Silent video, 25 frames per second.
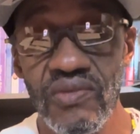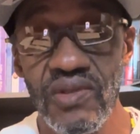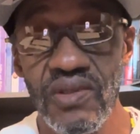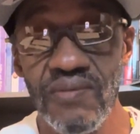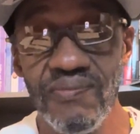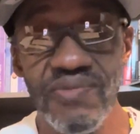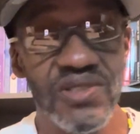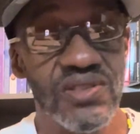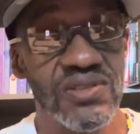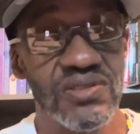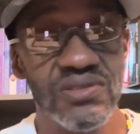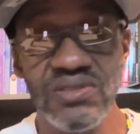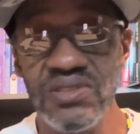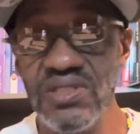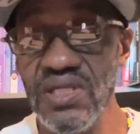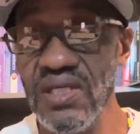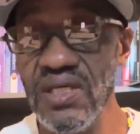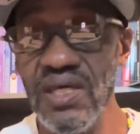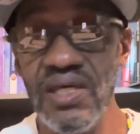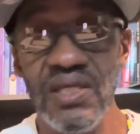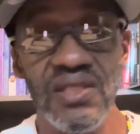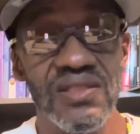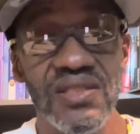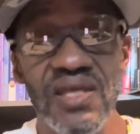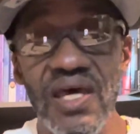Because
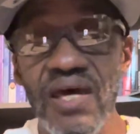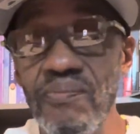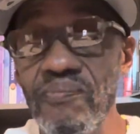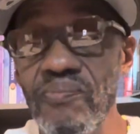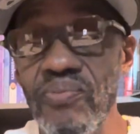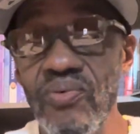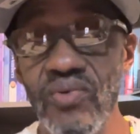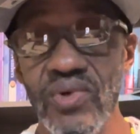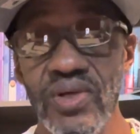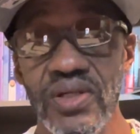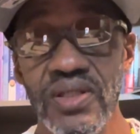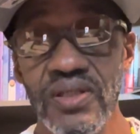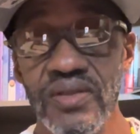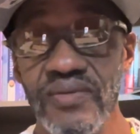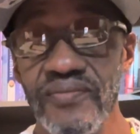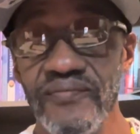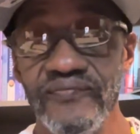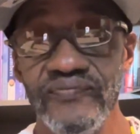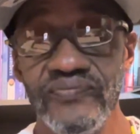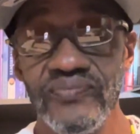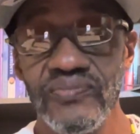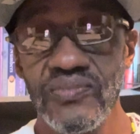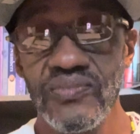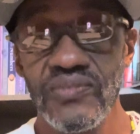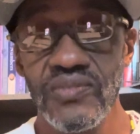at that point,
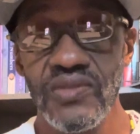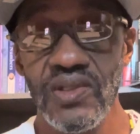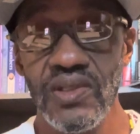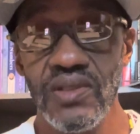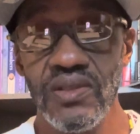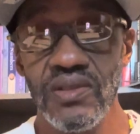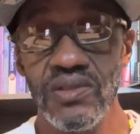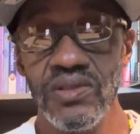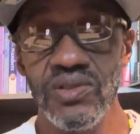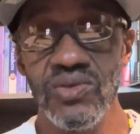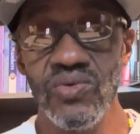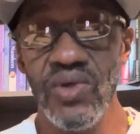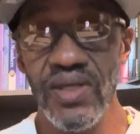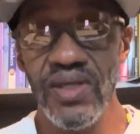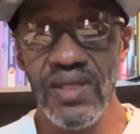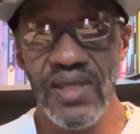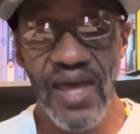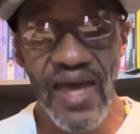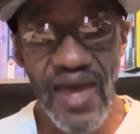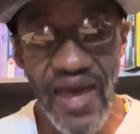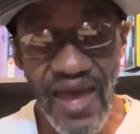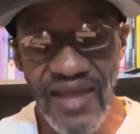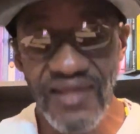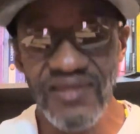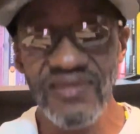you ain't
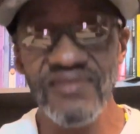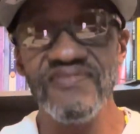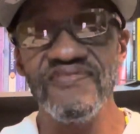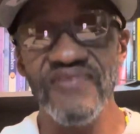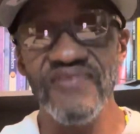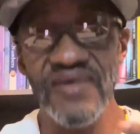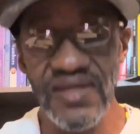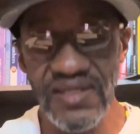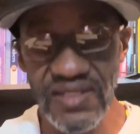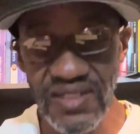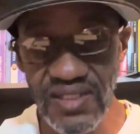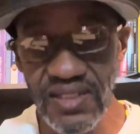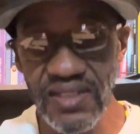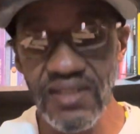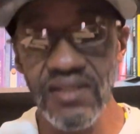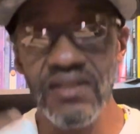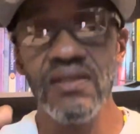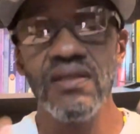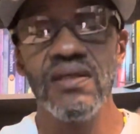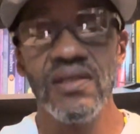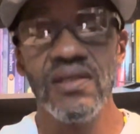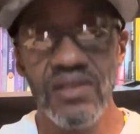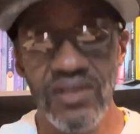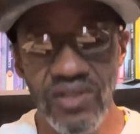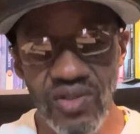activating
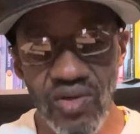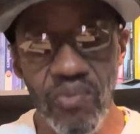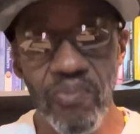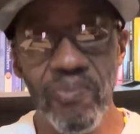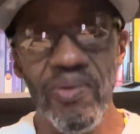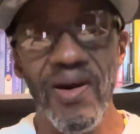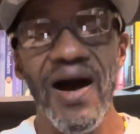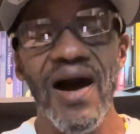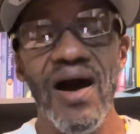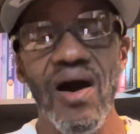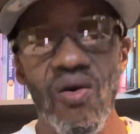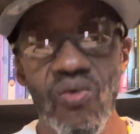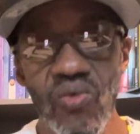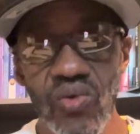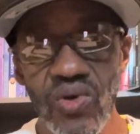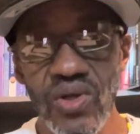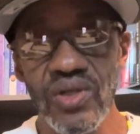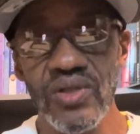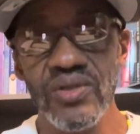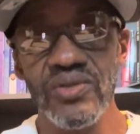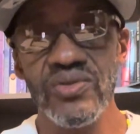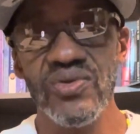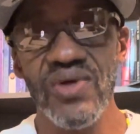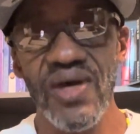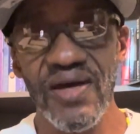your power.
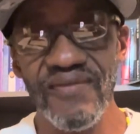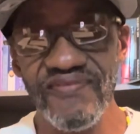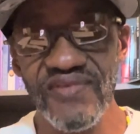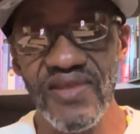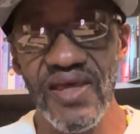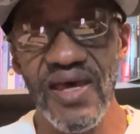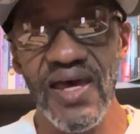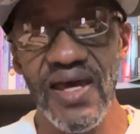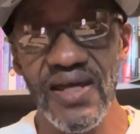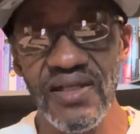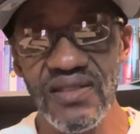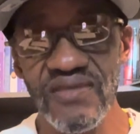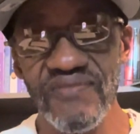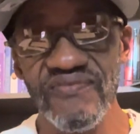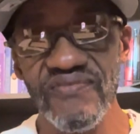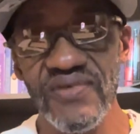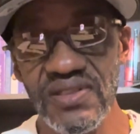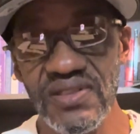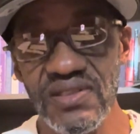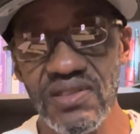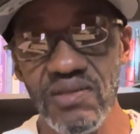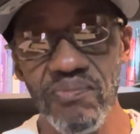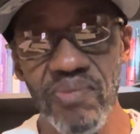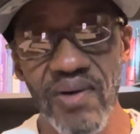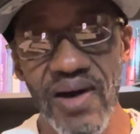You have to
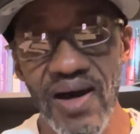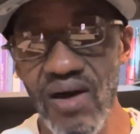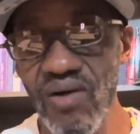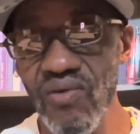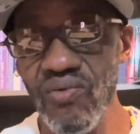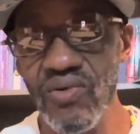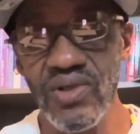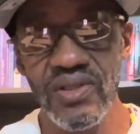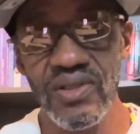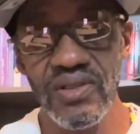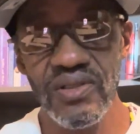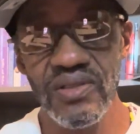activate the power.